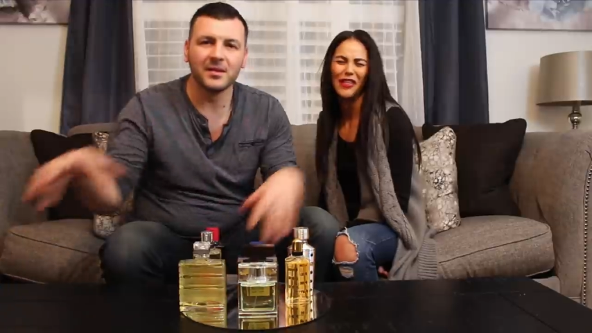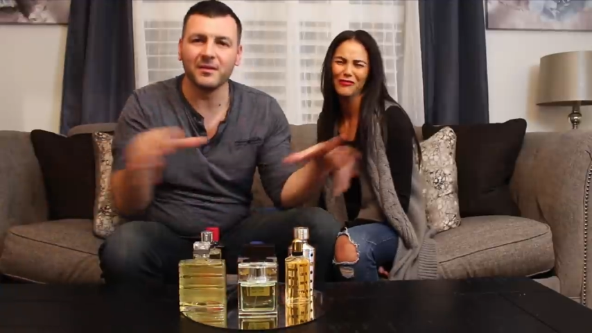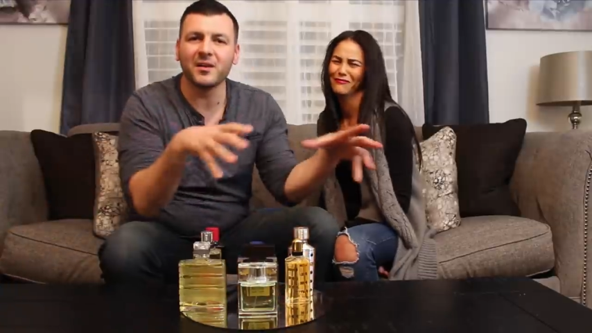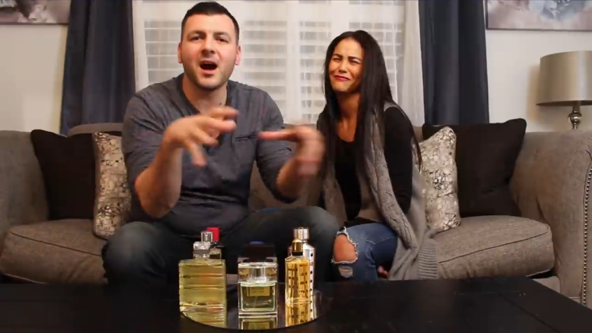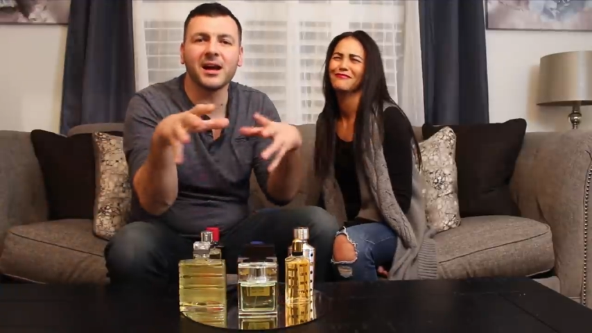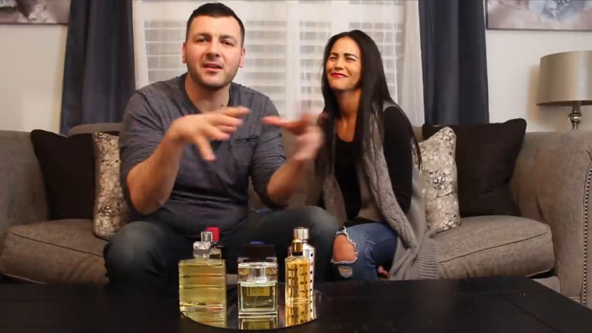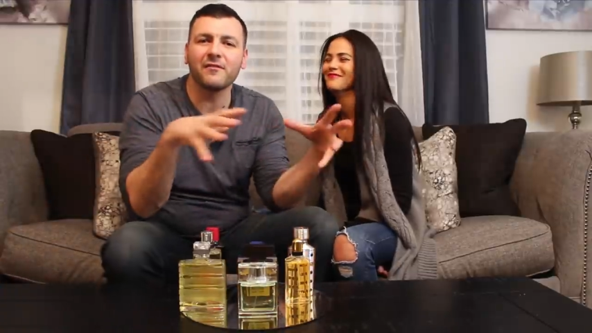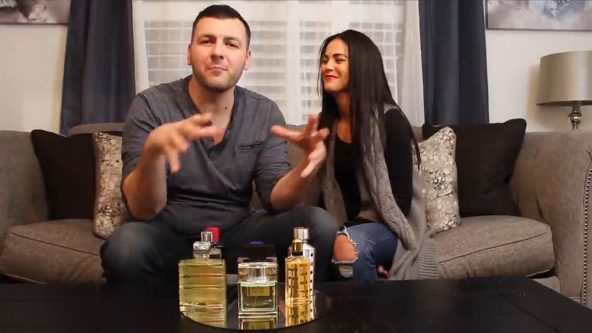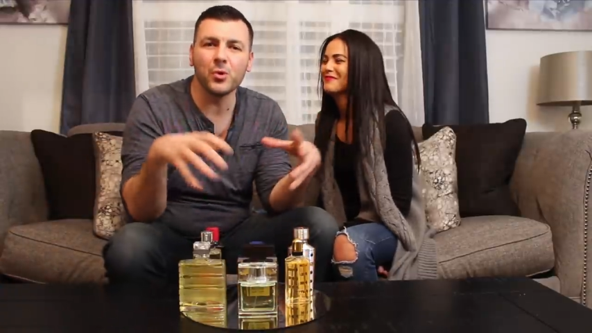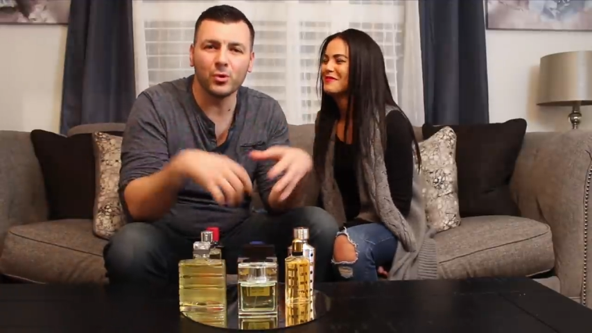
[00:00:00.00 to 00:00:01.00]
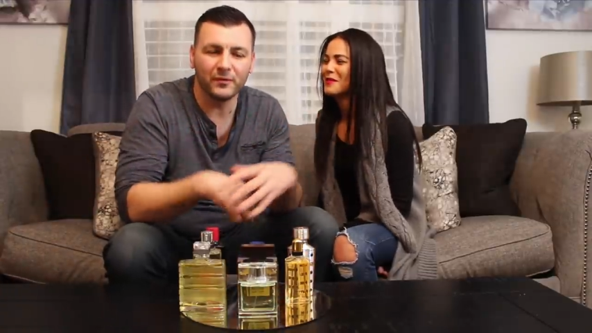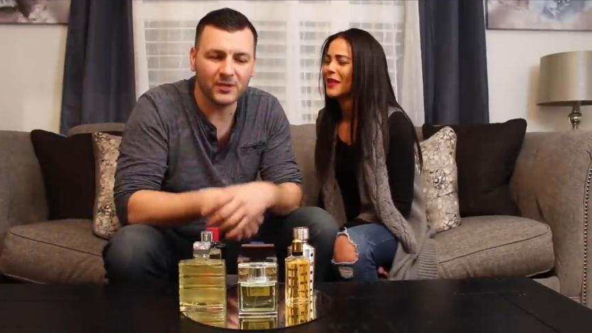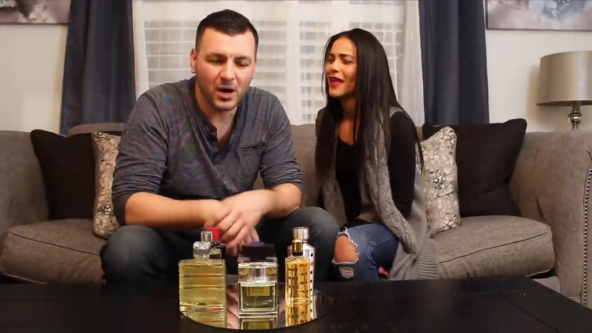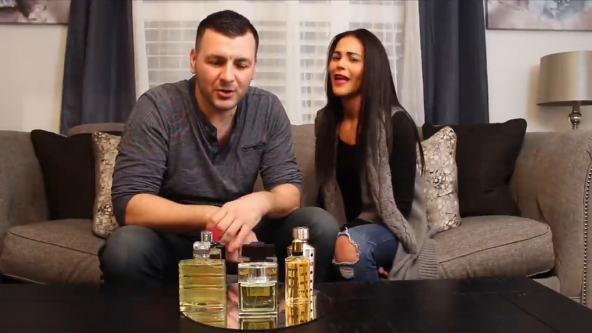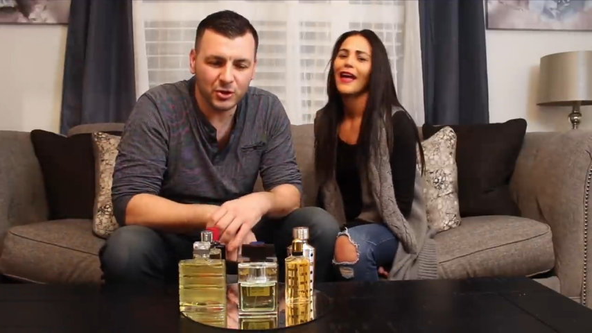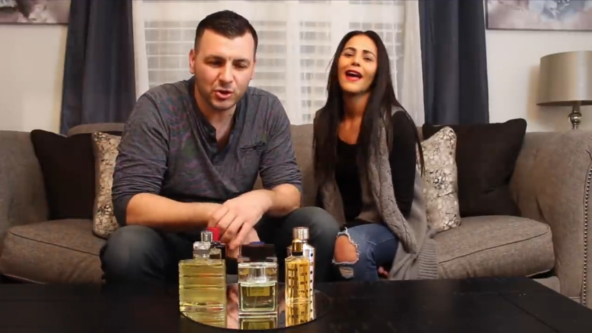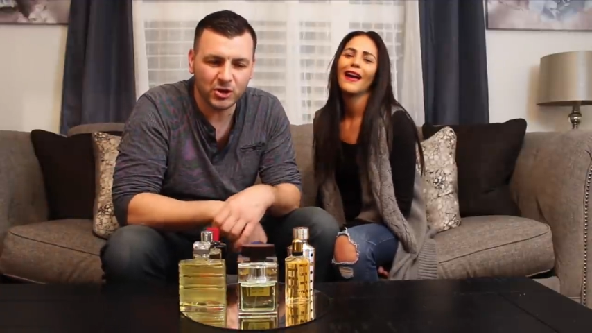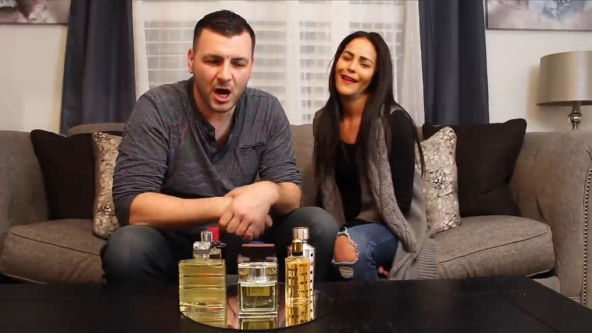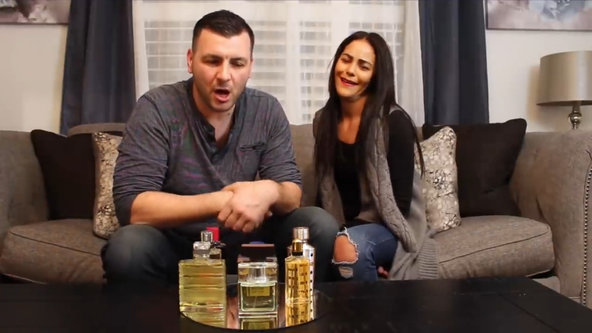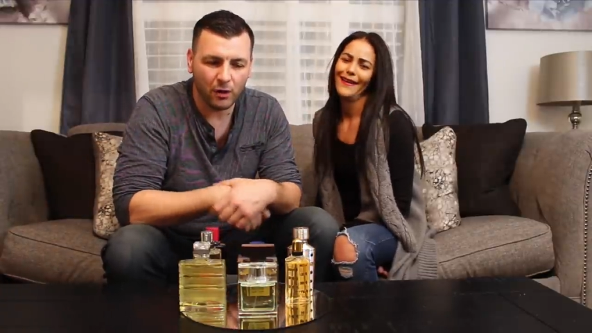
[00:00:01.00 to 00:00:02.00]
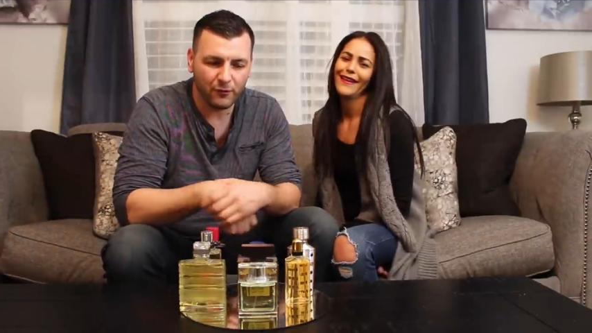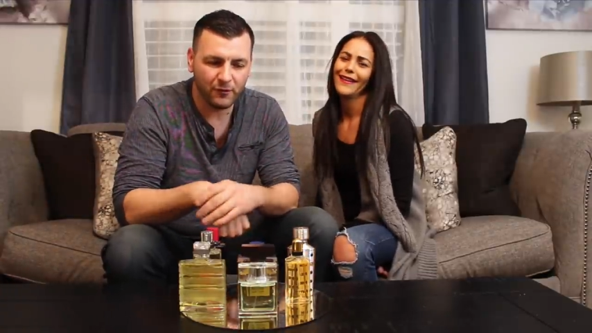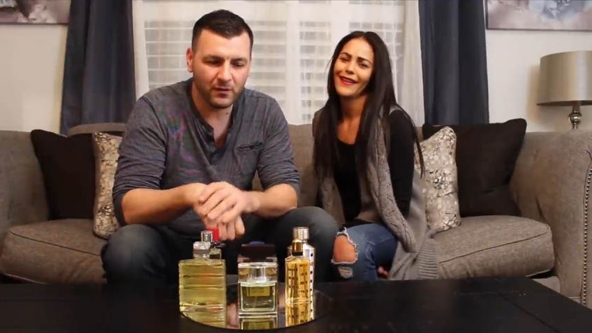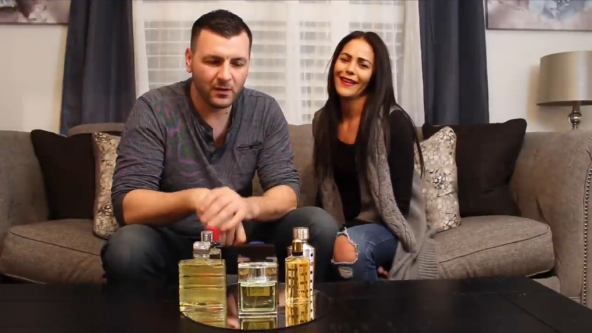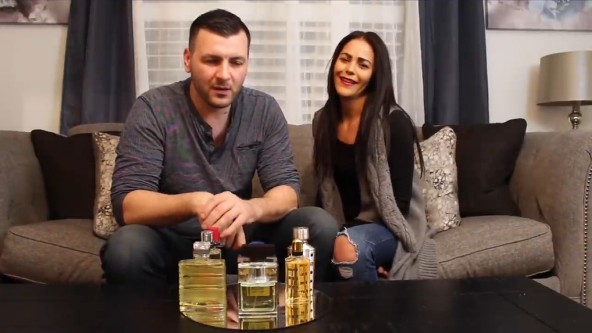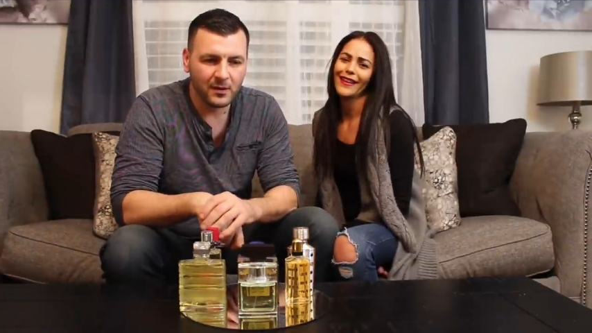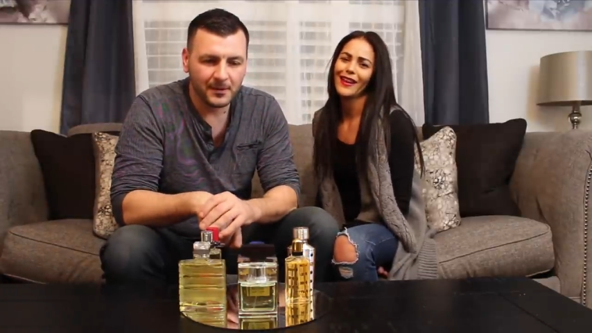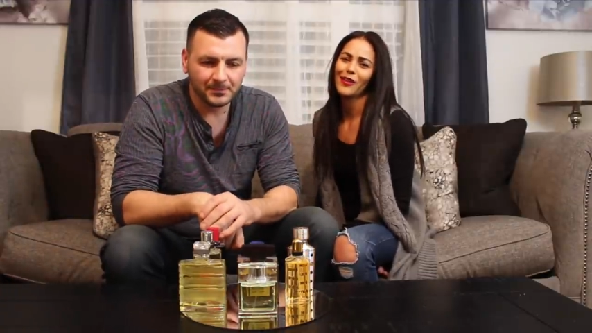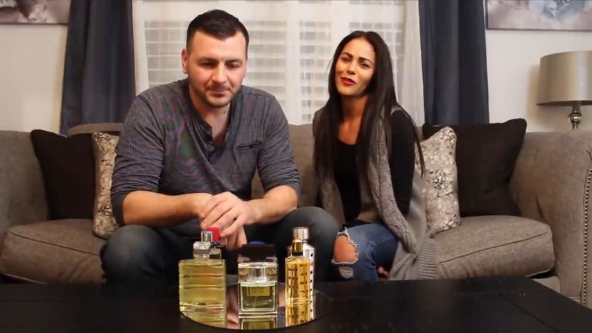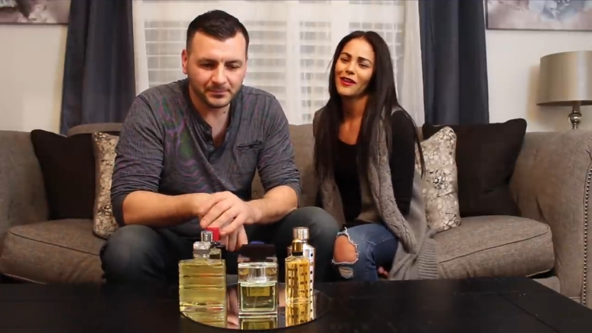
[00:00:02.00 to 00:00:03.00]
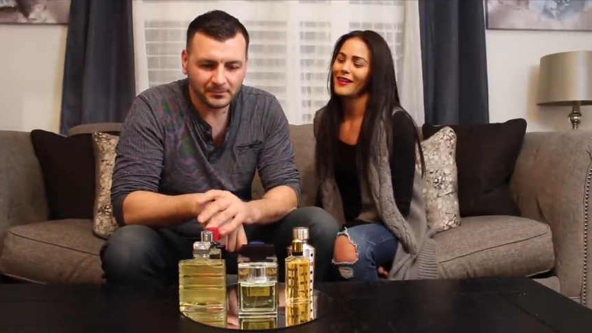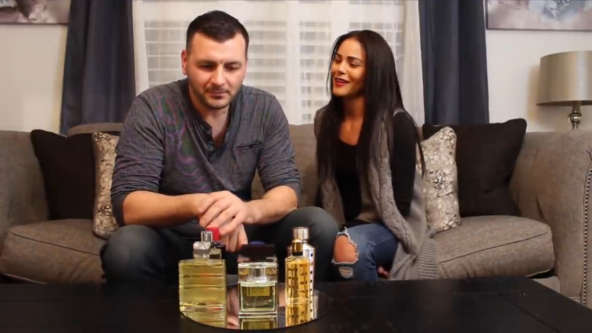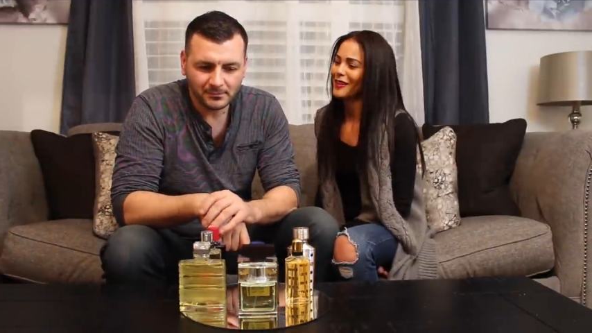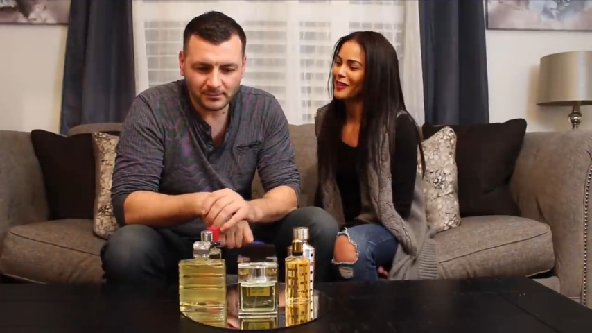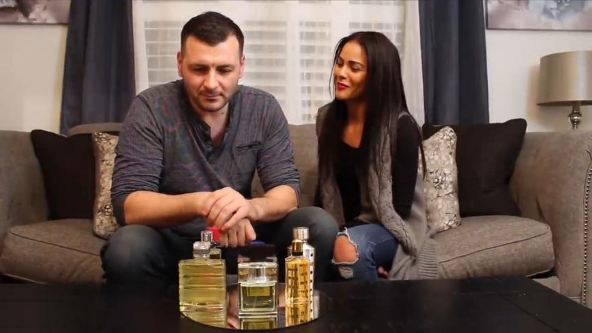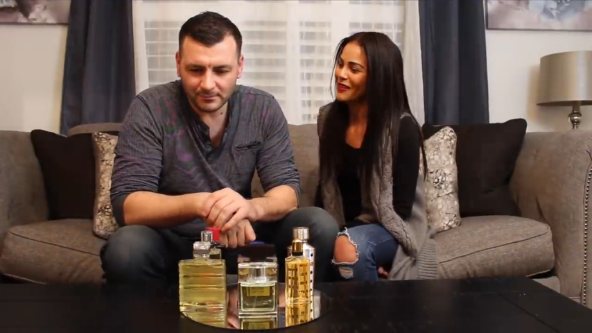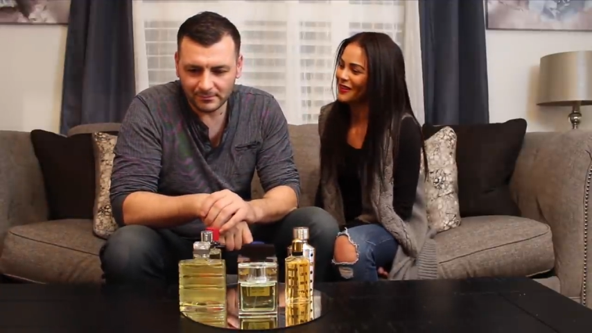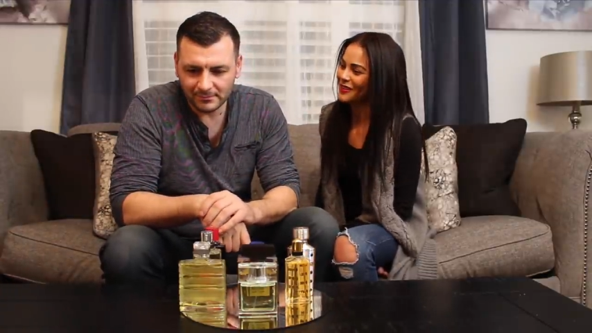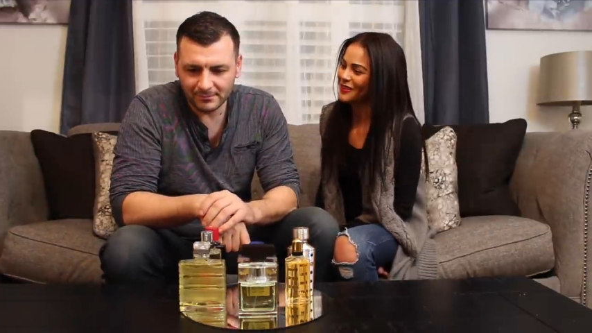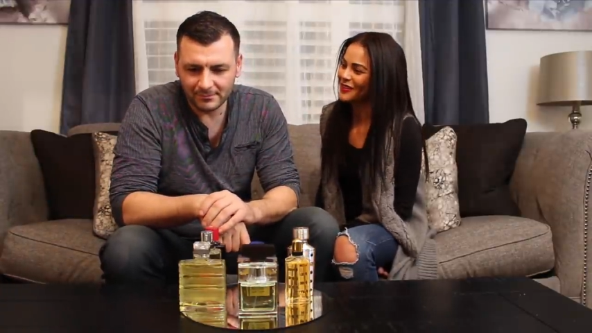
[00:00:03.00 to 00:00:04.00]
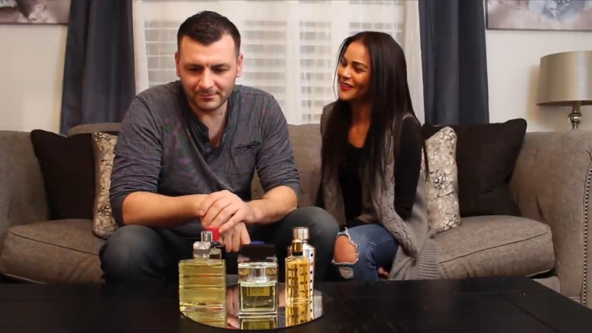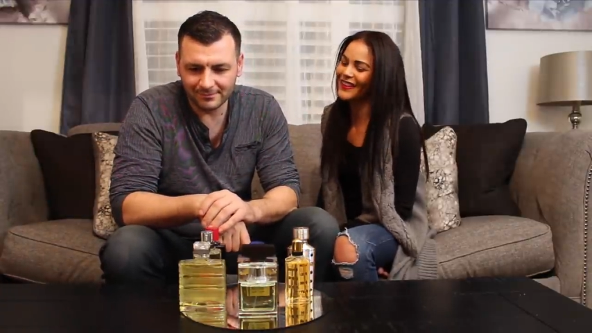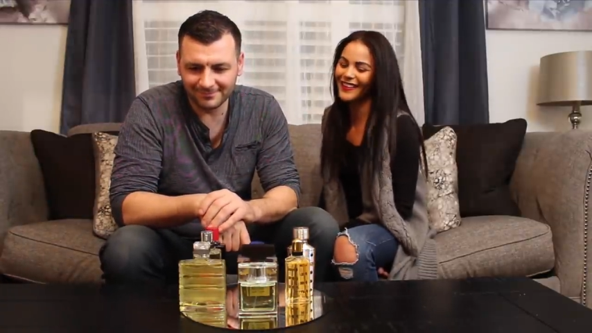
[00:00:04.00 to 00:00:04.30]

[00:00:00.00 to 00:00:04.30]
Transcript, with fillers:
Speaker 1: they've kind of moved on the shelf.
Speaker 2: Yeah, like I don't got anything better to do